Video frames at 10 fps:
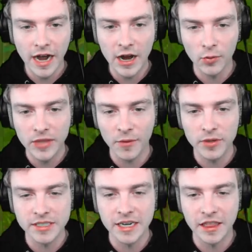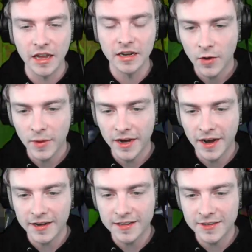I hope that wasn't a thing. Oh my
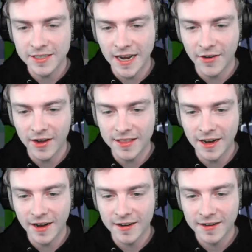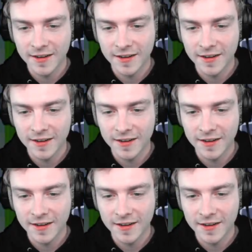god, there's a guy right there.